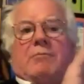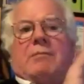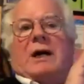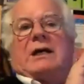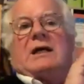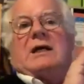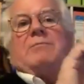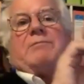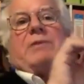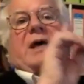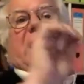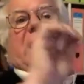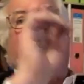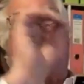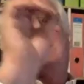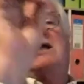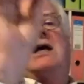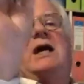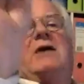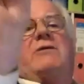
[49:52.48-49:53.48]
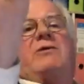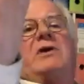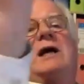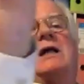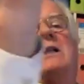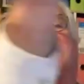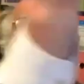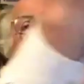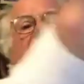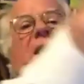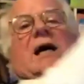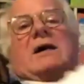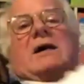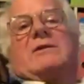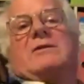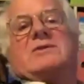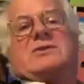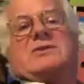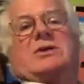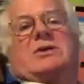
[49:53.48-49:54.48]
But compared to every other part of
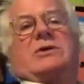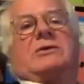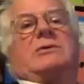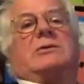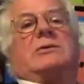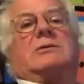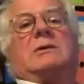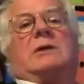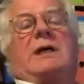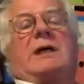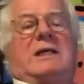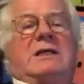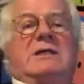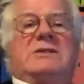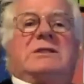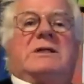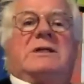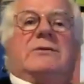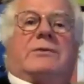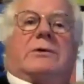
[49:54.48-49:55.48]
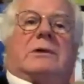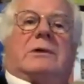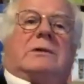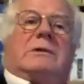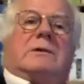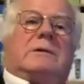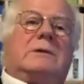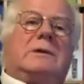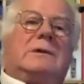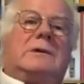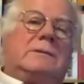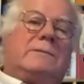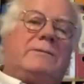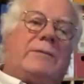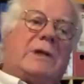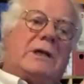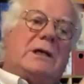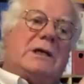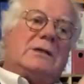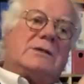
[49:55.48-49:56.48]
the circle, it is different.
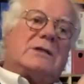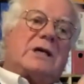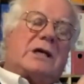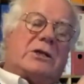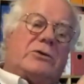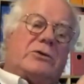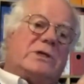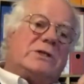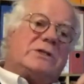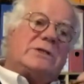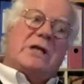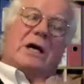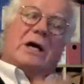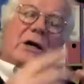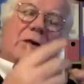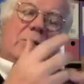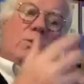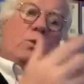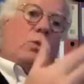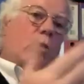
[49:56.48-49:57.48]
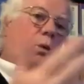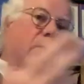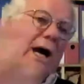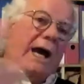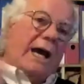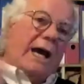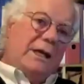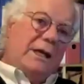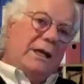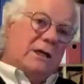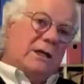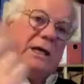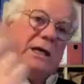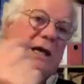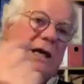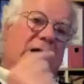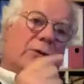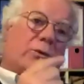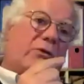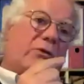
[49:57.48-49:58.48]
So there is no way you can
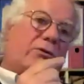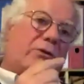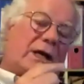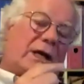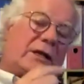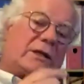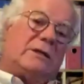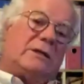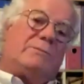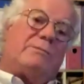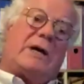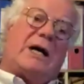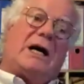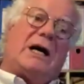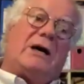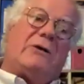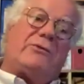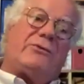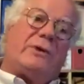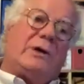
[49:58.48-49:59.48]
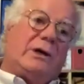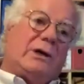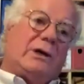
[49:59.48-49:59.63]
get a reflected path